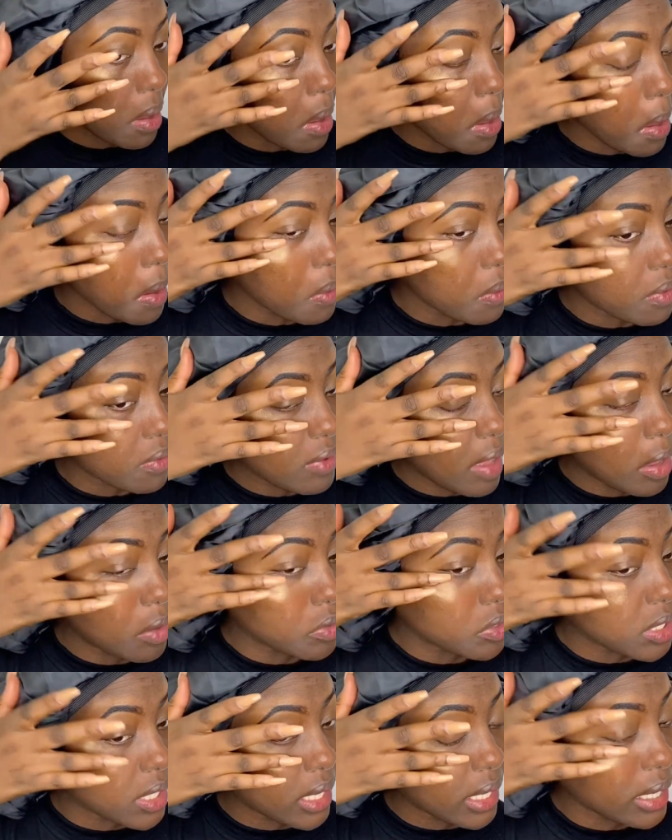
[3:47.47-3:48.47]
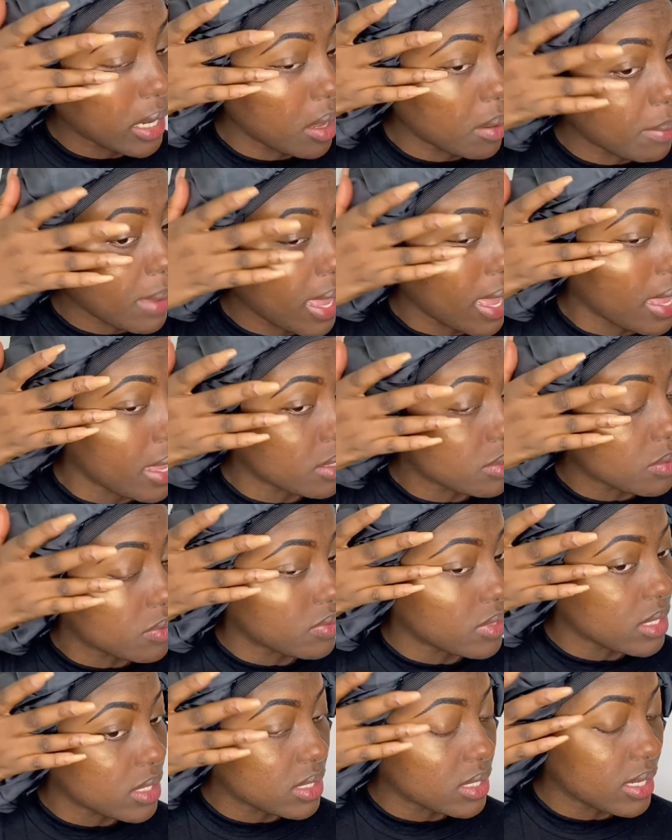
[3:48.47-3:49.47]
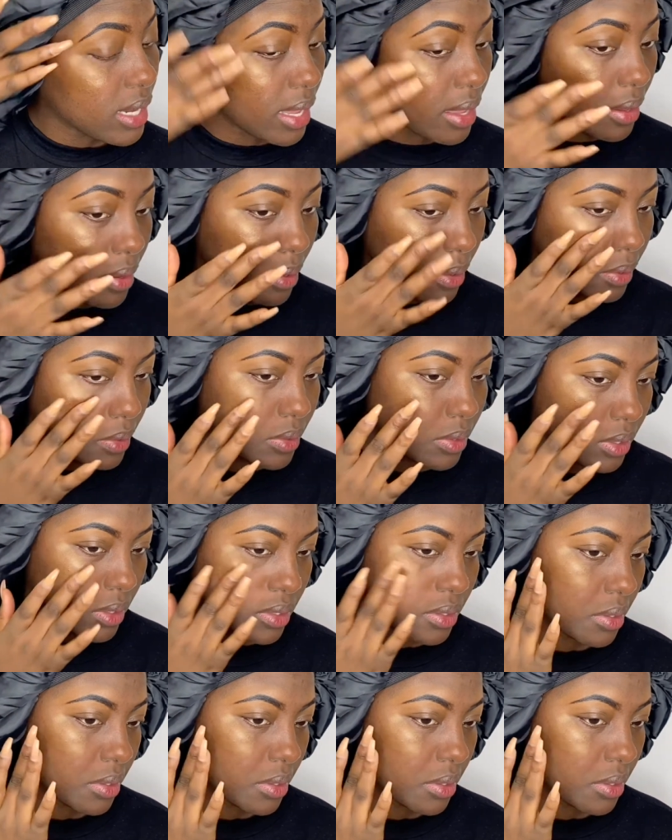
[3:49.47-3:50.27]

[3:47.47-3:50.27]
Without digging out my eyes with these nails.